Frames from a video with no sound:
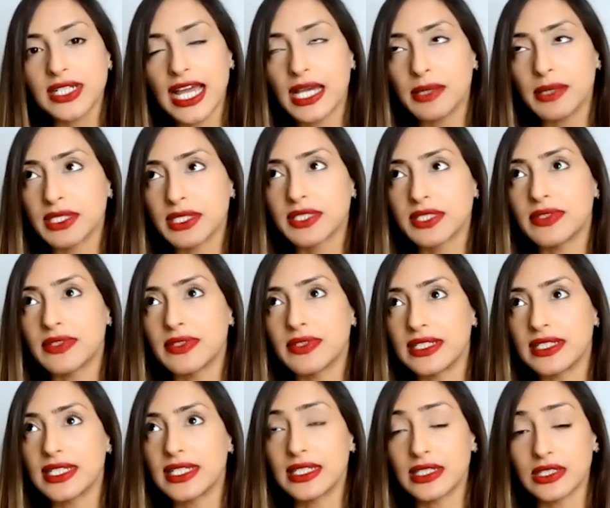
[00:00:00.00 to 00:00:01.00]
atmosphere
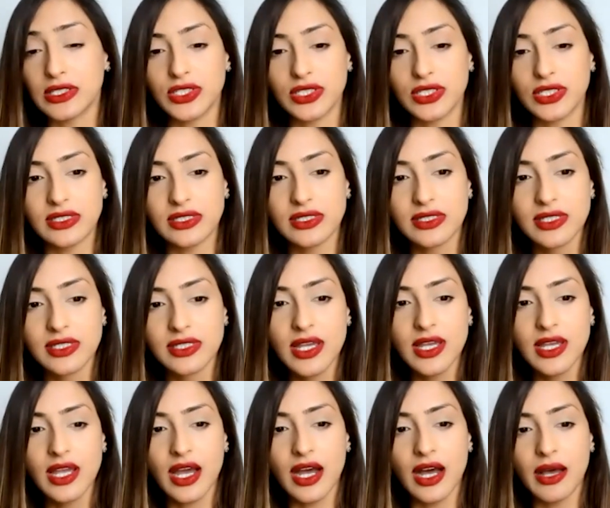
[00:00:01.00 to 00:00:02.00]
signatures
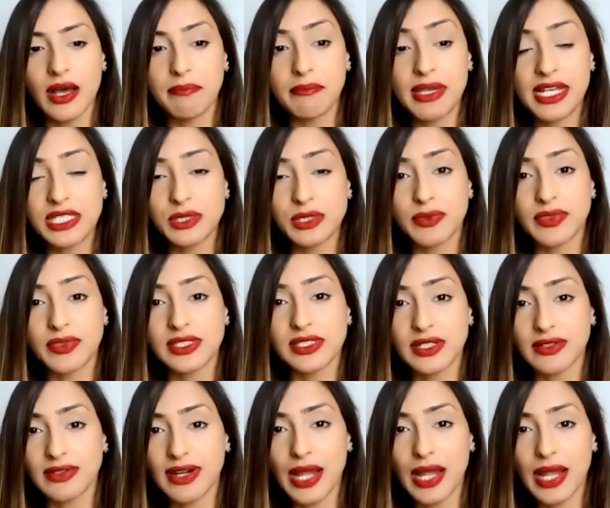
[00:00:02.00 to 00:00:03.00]
mixed with the
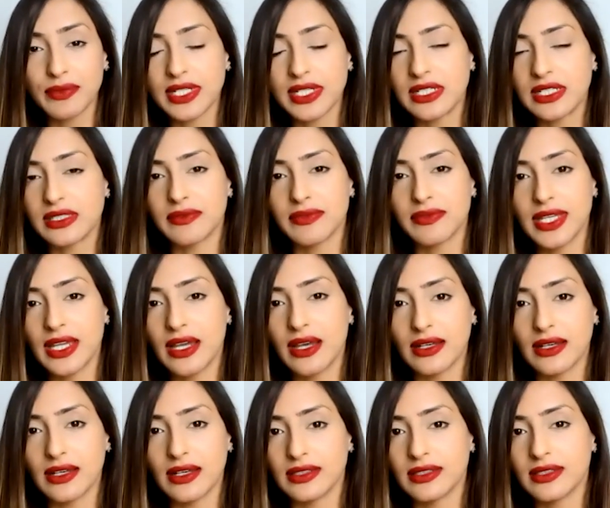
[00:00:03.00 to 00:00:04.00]
surroundings of the
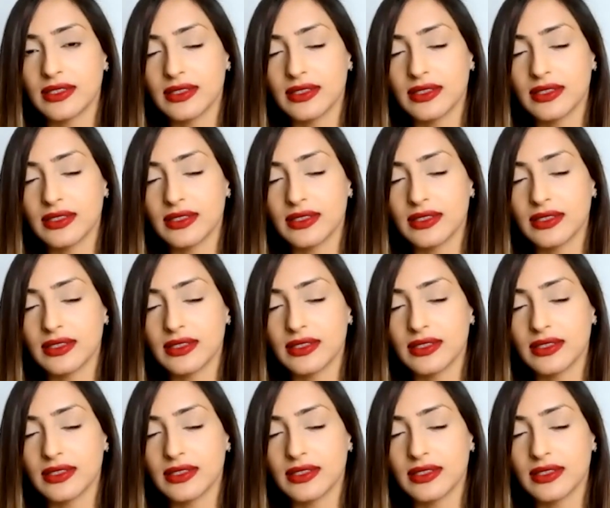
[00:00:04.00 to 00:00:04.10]
Earth?